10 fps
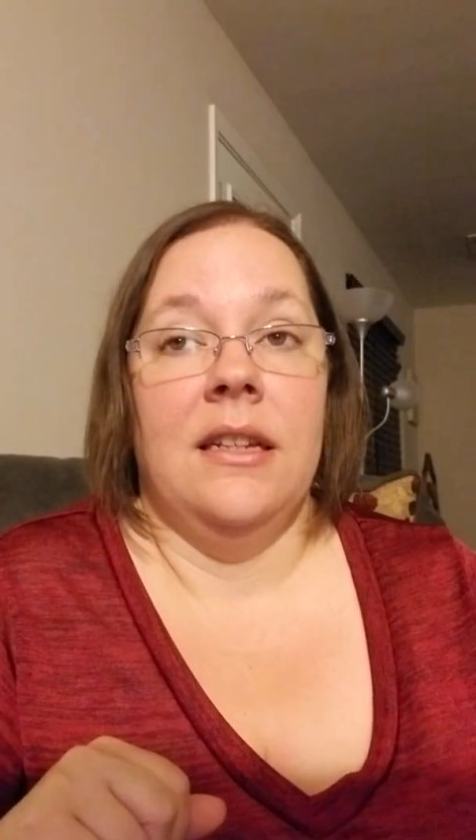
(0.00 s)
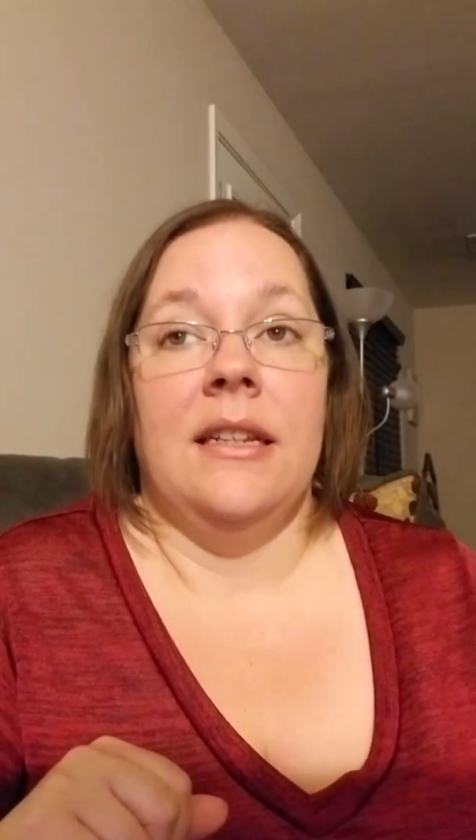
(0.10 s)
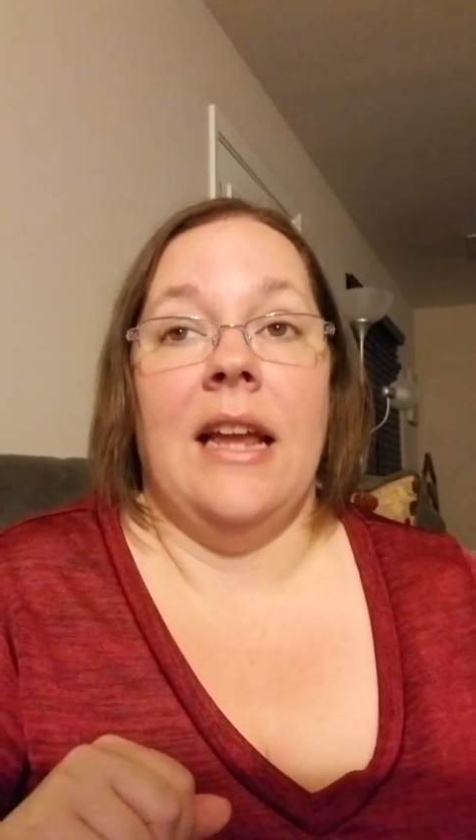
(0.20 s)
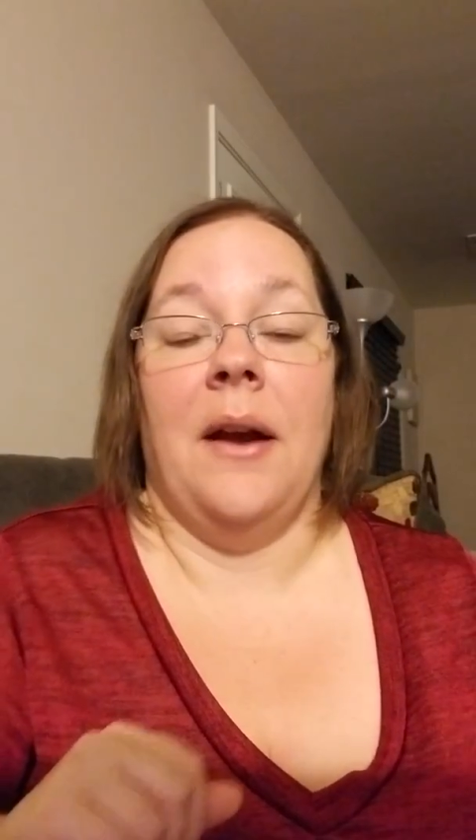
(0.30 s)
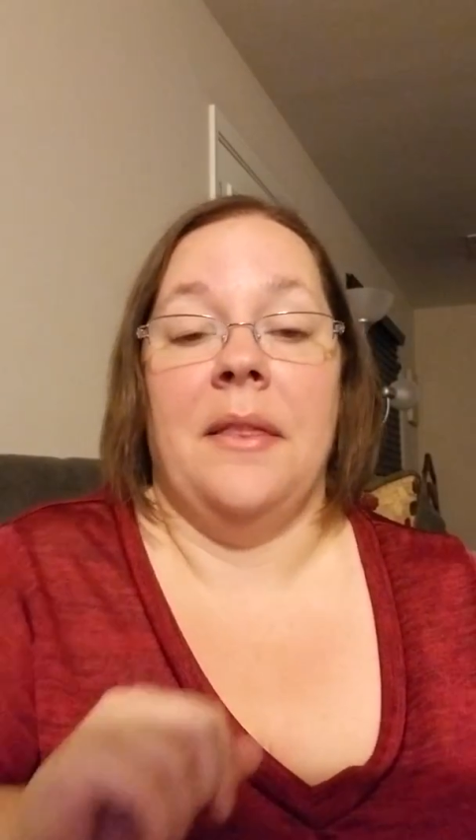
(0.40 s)

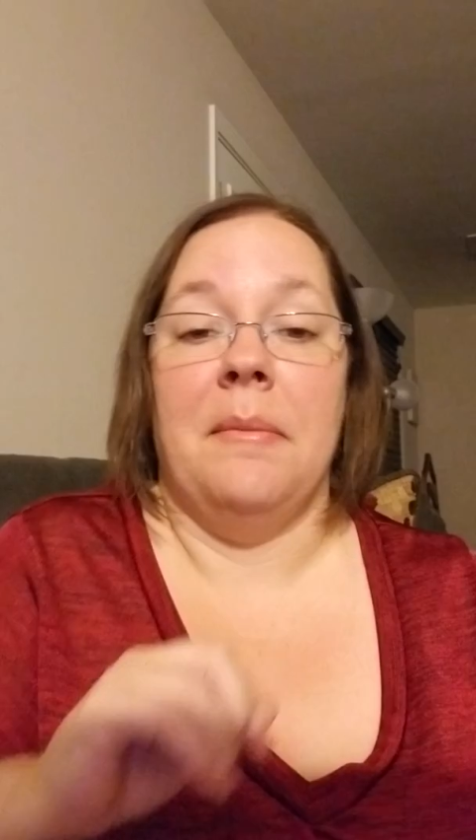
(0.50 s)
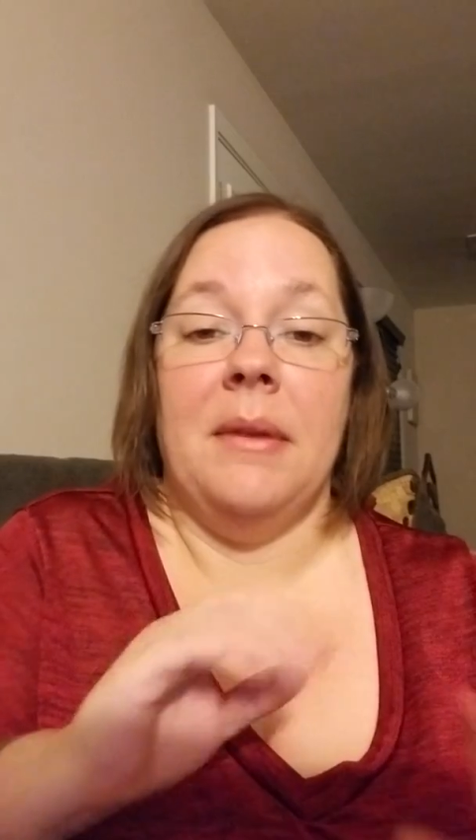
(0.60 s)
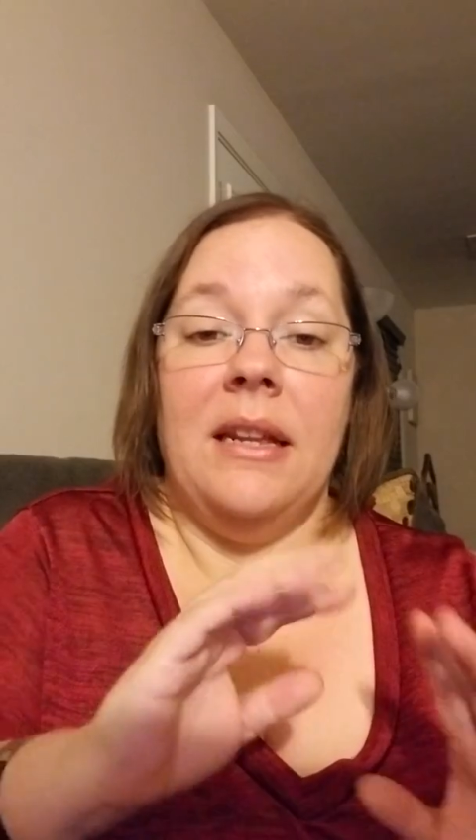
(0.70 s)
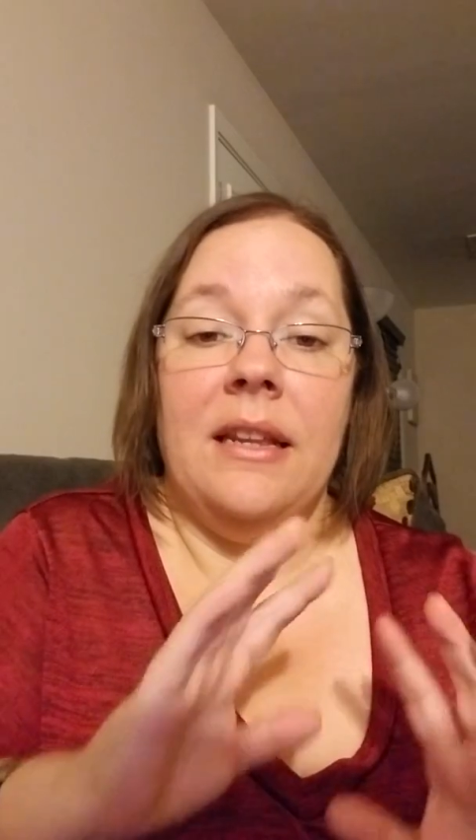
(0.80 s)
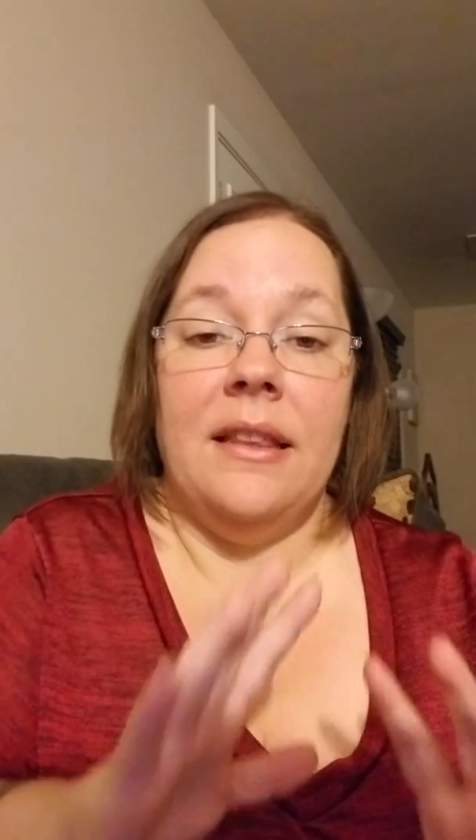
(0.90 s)
Now, in the
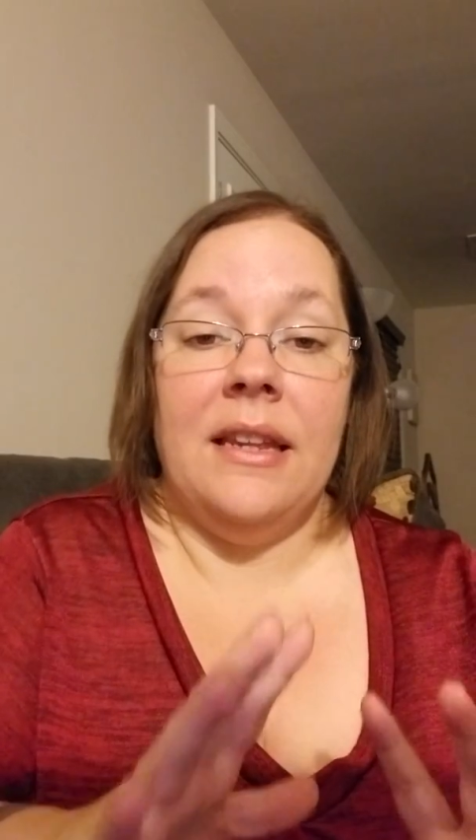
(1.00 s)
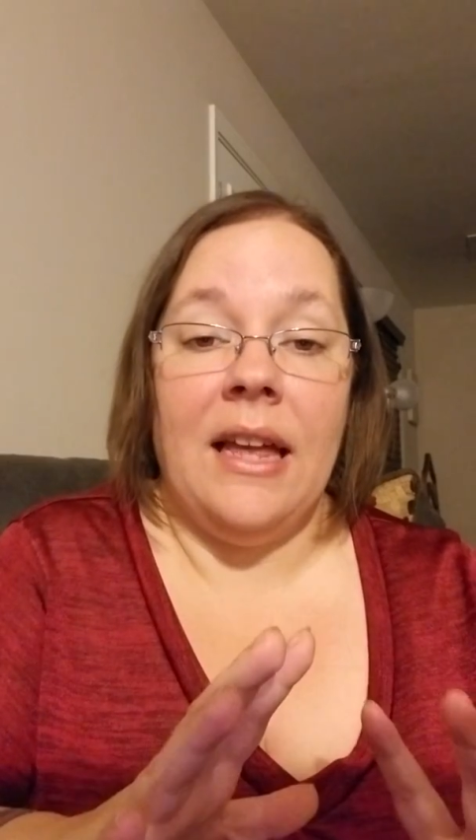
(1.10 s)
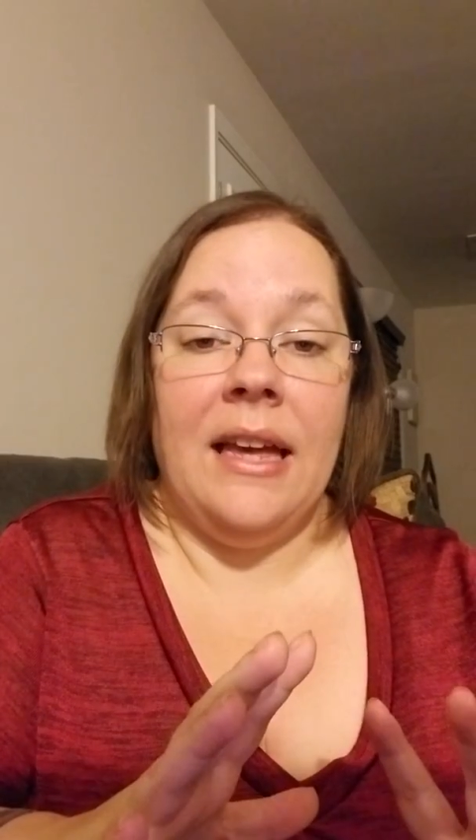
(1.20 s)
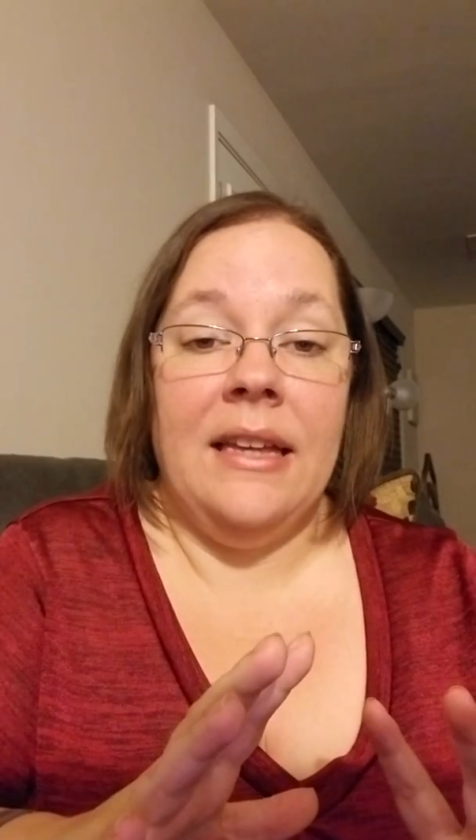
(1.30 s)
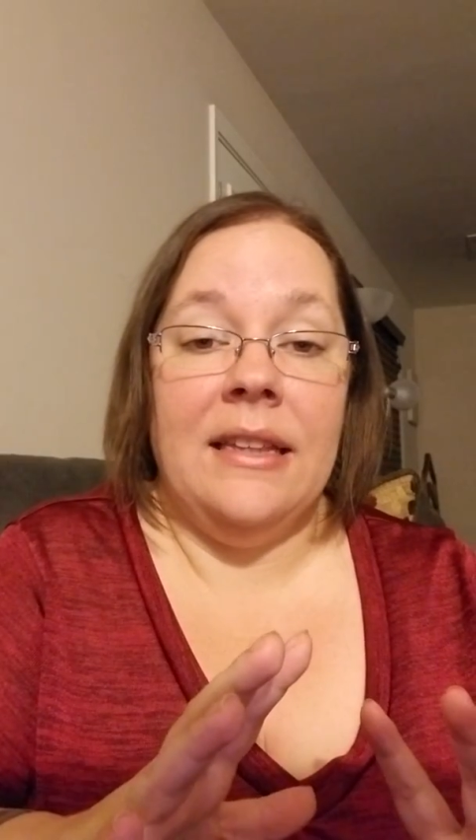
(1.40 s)
middle of the
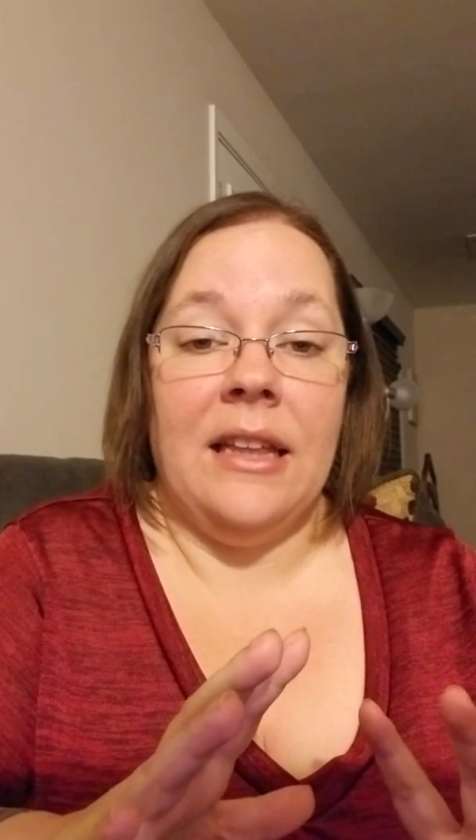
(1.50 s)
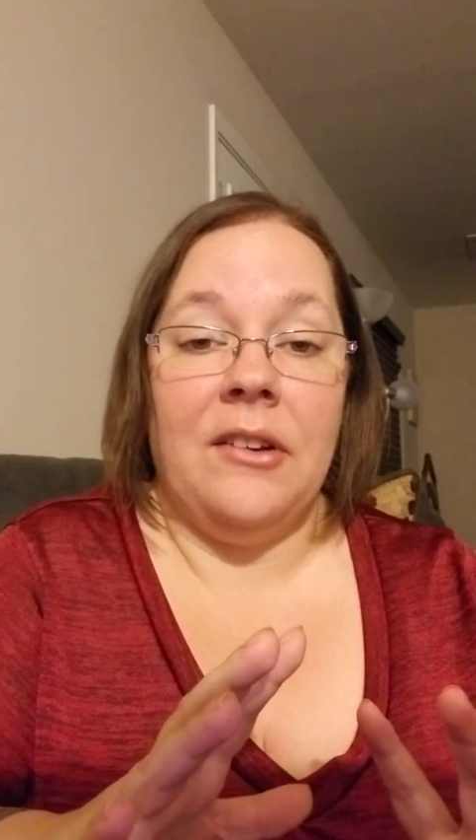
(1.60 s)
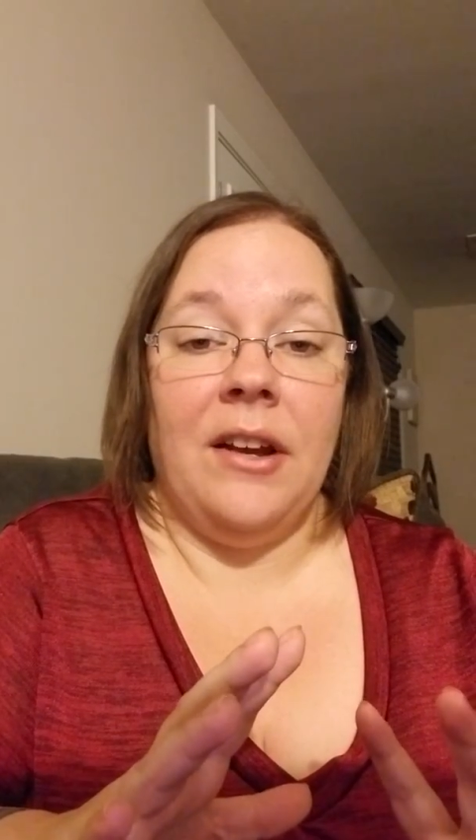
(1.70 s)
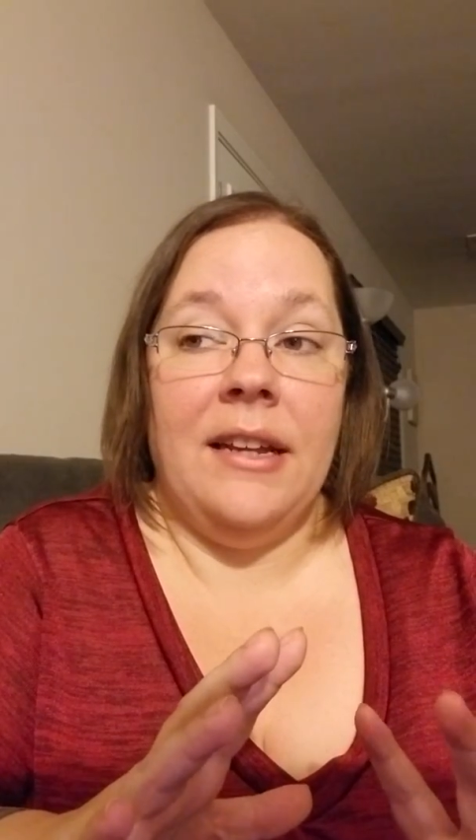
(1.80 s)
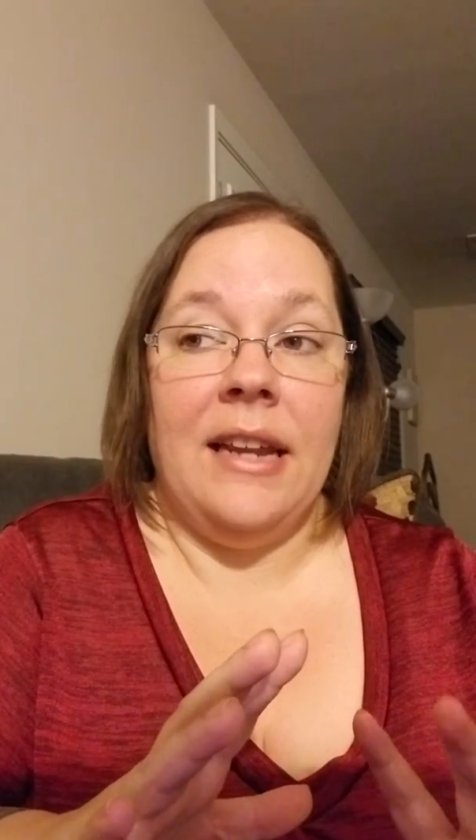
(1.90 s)
night, like
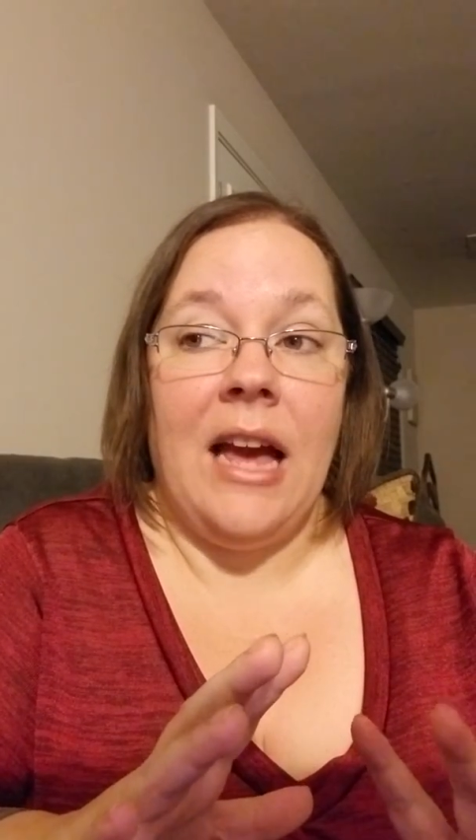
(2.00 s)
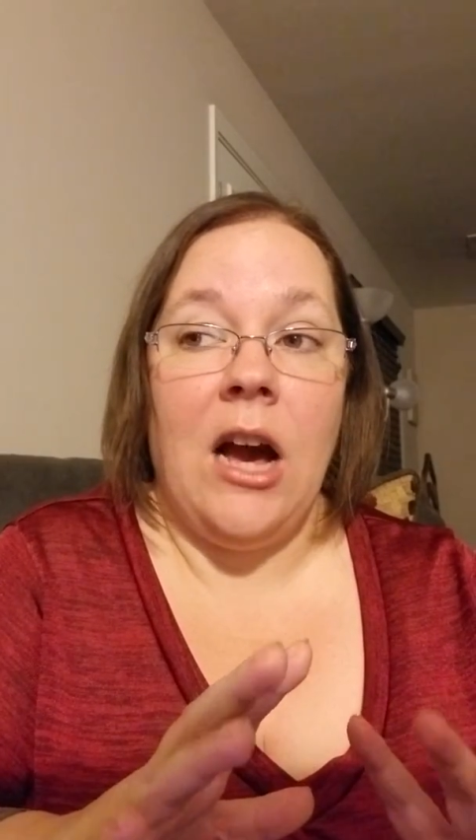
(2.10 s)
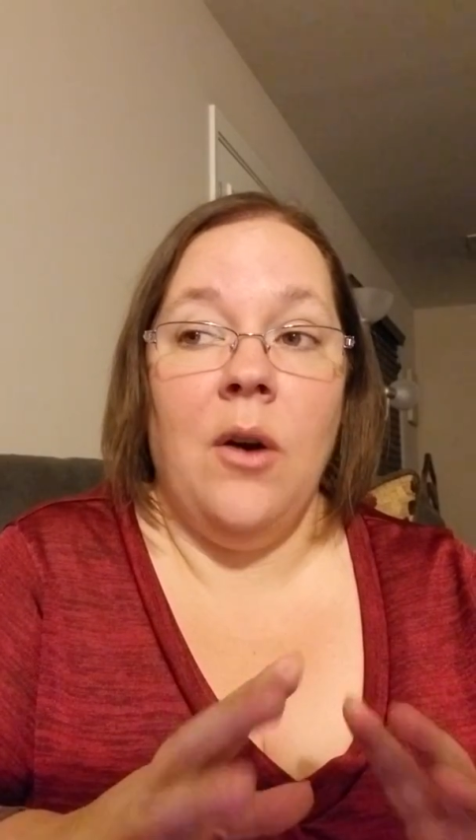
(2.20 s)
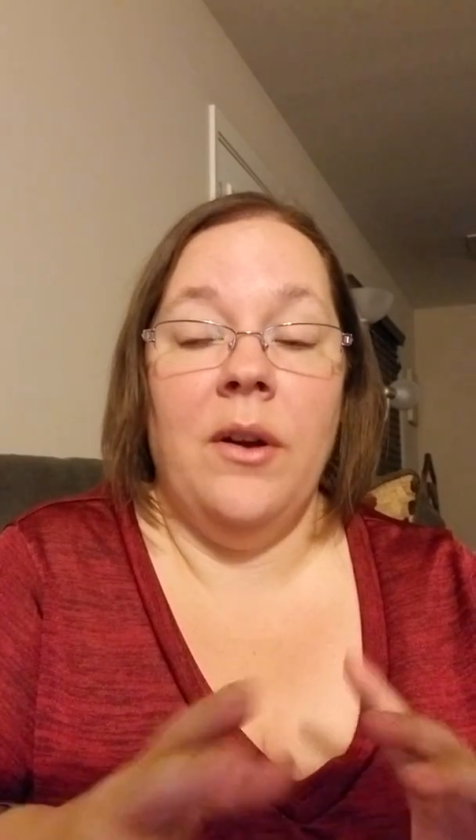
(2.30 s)
right now,